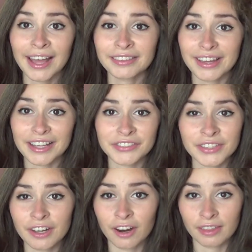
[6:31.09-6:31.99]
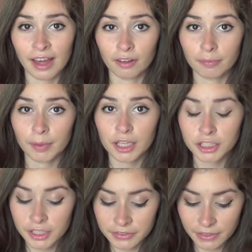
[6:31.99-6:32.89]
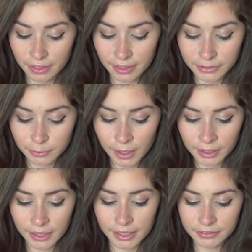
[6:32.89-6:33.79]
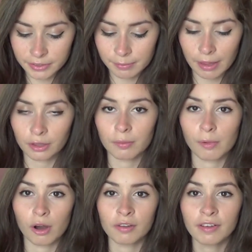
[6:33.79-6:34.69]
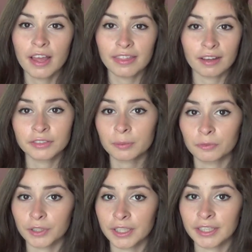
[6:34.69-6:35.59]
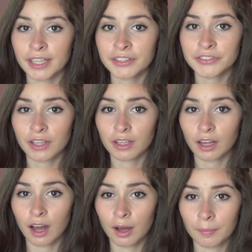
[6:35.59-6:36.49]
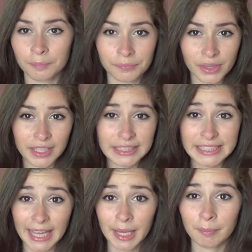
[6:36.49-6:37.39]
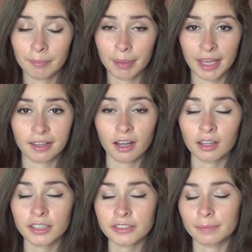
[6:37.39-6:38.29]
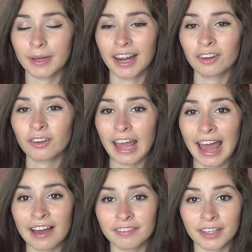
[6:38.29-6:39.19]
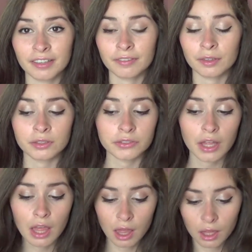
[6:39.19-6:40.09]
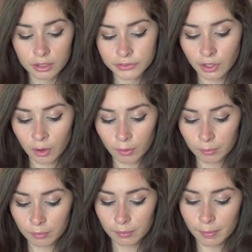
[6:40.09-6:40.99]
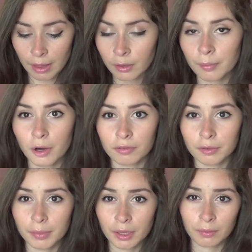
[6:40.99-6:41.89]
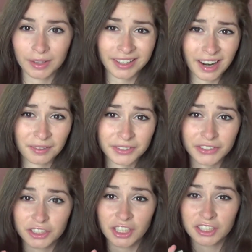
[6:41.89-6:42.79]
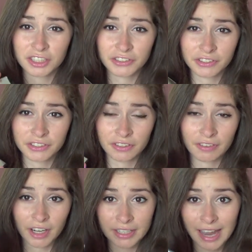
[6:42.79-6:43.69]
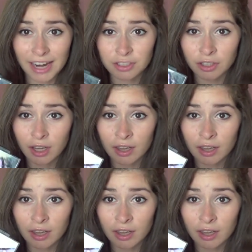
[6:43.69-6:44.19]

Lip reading: And lastly are the e.l.f. blushes. This one is in Mellow Mauve. They have some really nice tame pink colors, but I don't have any of those. So Mellow Mauve would be the one that I would suggest just because it's a very natural